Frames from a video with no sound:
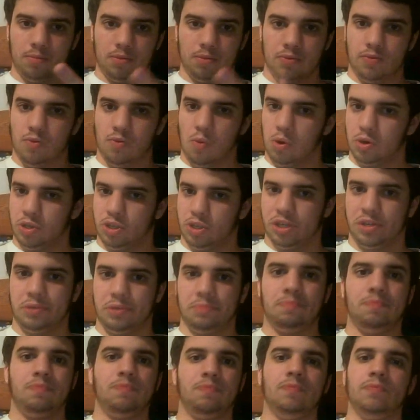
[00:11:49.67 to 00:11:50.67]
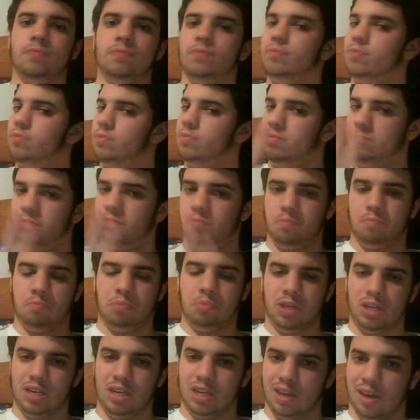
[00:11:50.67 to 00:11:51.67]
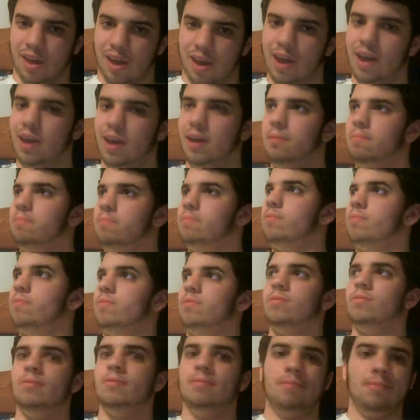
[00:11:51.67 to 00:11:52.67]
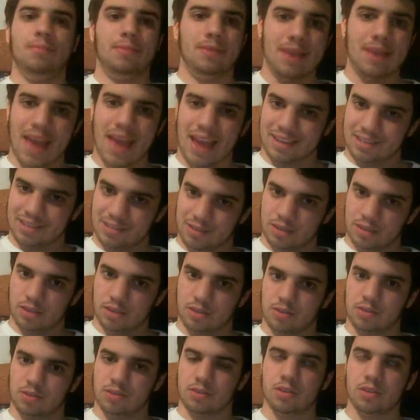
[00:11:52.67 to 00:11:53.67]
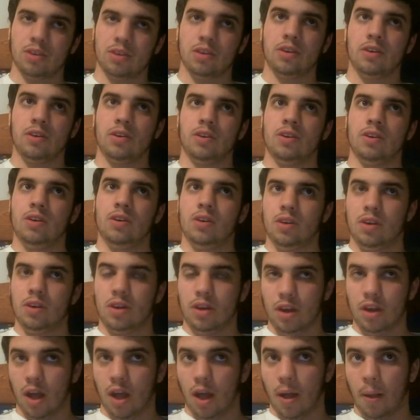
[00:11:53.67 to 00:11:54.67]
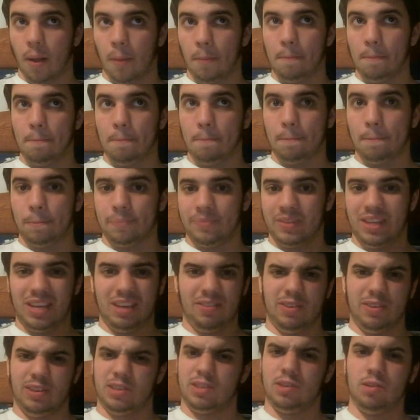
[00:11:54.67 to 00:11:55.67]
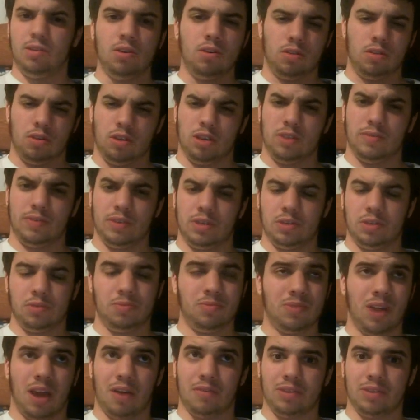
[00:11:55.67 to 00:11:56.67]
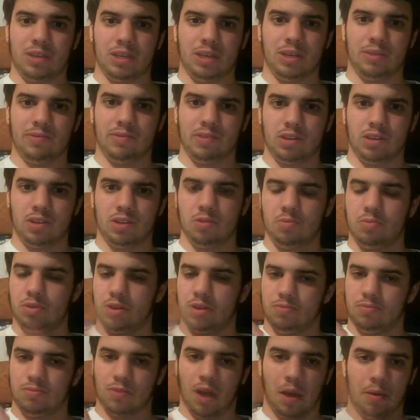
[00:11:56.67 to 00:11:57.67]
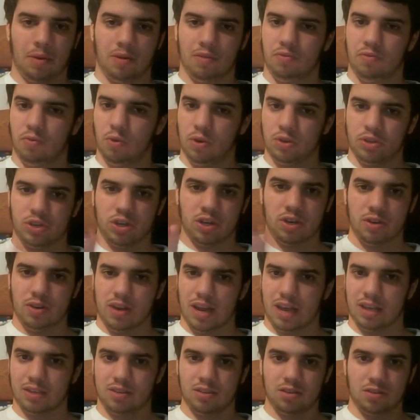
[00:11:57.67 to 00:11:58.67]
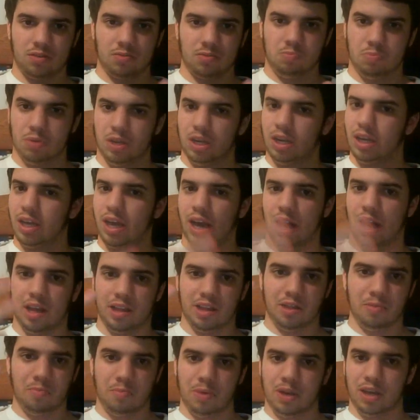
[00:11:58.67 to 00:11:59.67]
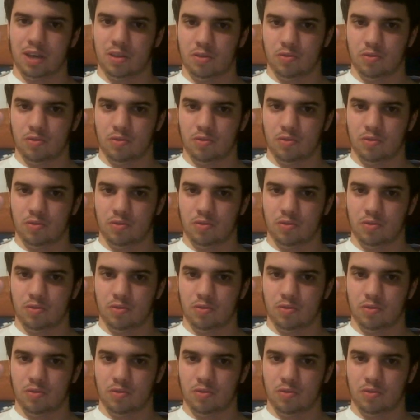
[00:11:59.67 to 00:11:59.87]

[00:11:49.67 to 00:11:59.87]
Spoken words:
Fortune, BDK, Nexus, EV2, not really EV2, but I mean Fortune, Nexus, BDK, the big